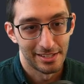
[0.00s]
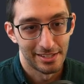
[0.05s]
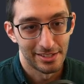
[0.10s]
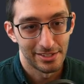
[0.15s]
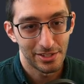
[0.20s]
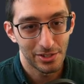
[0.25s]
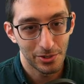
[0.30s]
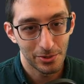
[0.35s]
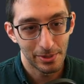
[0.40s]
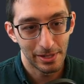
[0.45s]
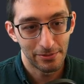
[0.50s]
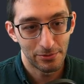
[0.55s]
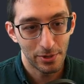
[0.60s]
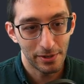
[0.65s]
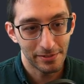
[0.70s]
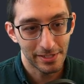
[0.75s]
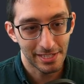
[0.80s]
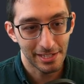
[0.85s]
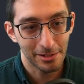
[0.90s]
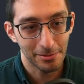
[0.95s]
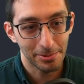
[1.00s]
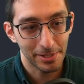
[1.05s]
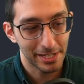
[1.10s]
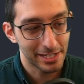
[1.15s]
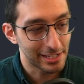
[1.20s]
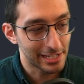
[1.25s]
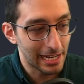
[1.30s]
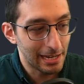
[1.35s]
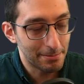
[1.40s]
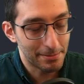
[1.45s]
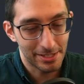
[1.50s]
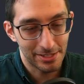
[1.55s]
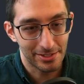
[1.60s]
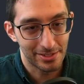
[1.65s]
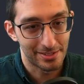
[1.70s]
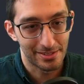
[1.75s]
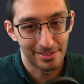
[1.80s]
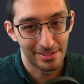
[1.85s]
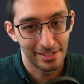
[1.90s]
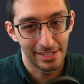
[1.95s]
So if you have a single player game that just,
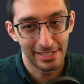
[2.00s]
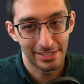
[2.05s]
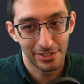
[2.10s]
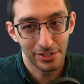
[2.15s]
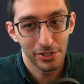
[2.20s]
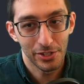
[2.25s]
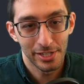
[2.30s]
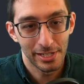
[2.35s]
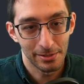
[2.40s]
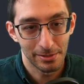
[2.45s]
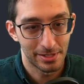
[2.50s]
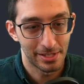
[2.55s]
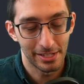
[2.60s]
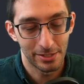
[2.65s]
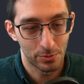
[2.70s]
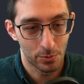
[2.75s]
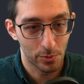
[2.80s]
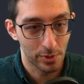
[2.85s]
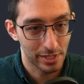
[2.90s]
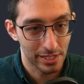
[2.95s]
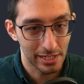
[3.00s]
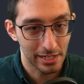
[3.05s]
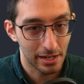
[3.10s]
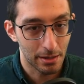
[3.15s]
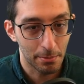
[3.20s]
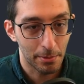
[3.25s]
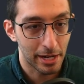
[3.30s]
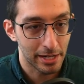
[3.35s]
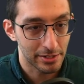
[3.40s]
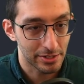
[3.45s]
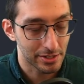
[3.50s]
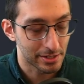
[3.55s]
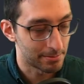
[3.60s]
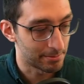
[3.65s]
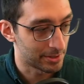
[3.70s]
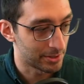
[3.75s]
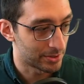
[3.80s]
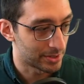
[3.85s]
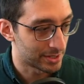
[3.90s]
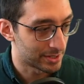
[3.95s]
it's good, it's working on modern
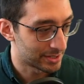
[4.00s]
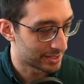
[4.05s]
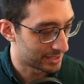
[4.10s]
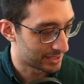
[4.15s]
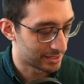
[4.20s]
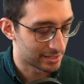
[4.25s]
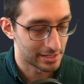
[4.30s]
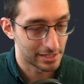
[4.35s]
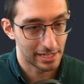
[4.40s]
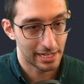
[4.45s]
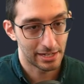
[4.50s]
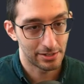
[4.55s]
computers, and I